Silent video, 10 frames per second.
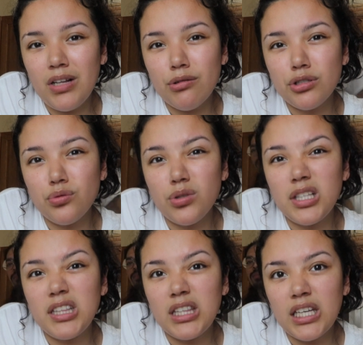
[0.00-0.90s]
flour is
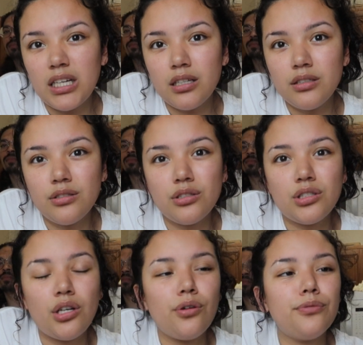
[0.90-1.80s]
really thick,
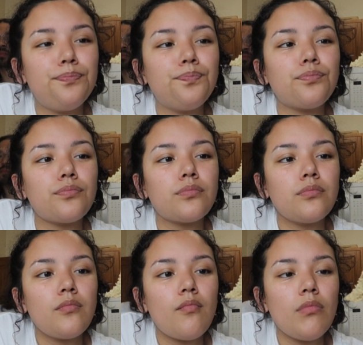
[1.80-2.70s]
so
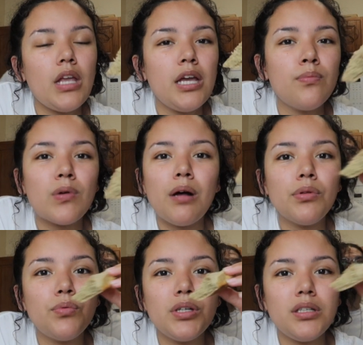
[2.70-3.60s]
it
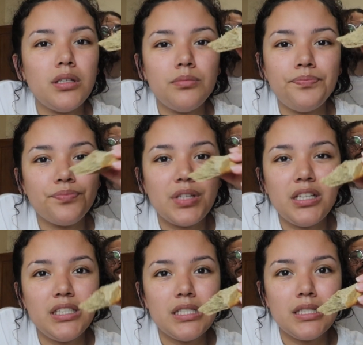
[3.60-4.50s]
probably would
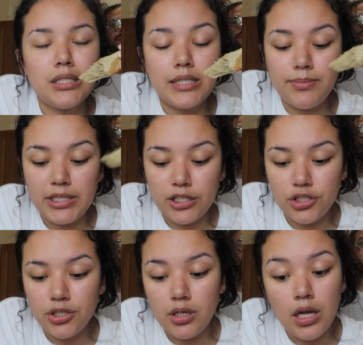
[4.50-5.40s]
lead to the same
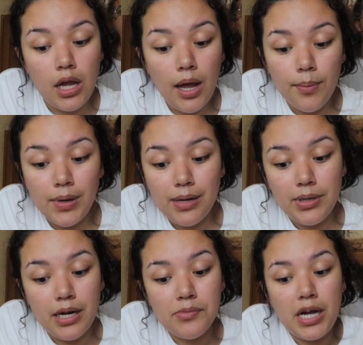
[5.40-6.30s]
texture. But I
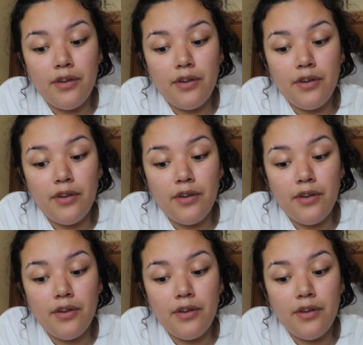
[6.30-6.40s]
mean, I'm